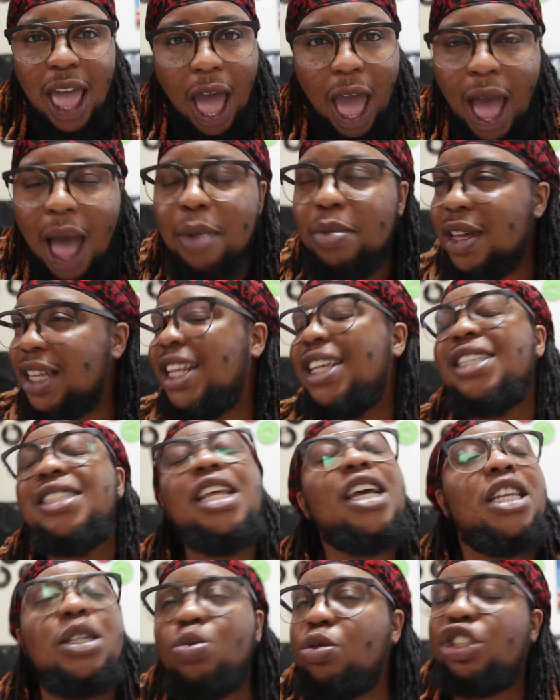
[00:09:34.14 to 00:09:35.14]
I mean, these
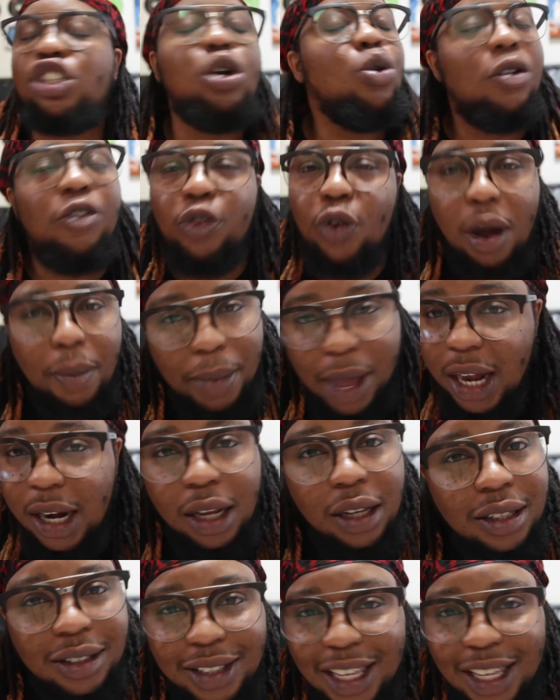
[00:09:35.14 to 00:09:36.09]
niggas were shooting for a minute.